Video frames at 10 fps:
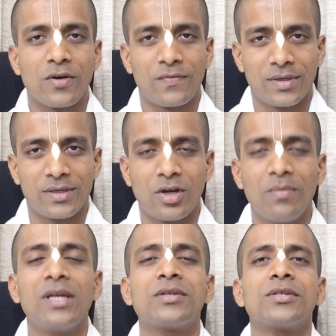offered, the
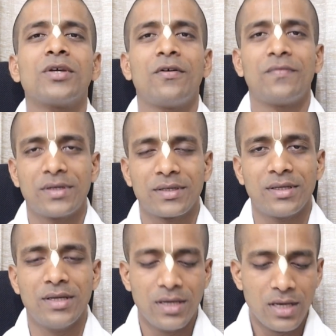oblations are offered.
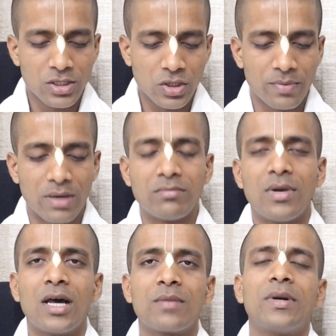So,
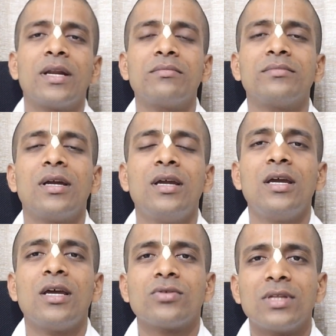Brahma Arpanam.
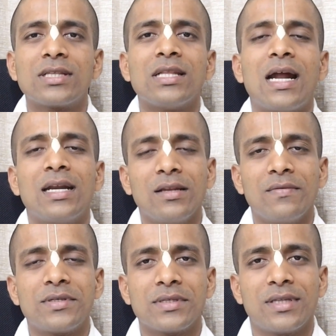So, this ladle
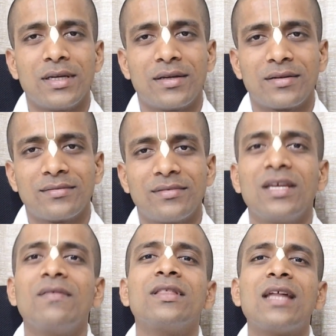which is there,
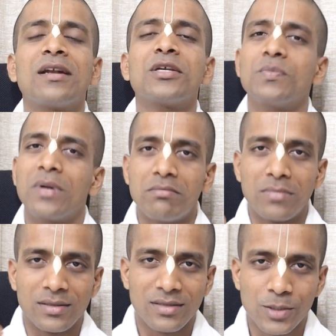even that is
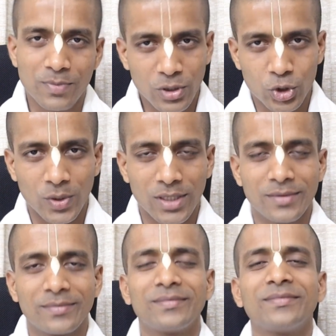Brahma, spiritual.
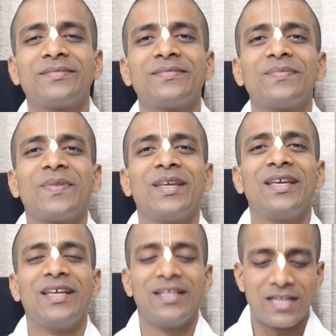
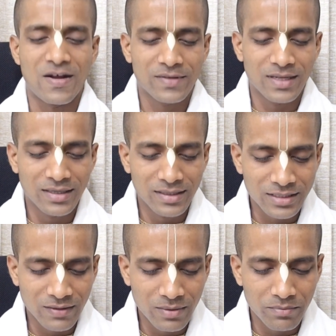Then after that it
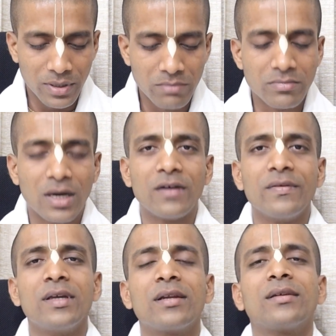is given Brahma
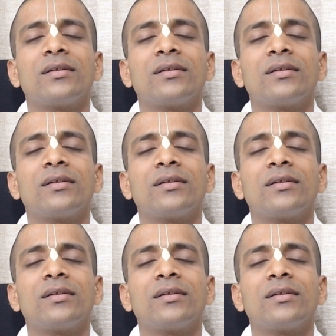Havir.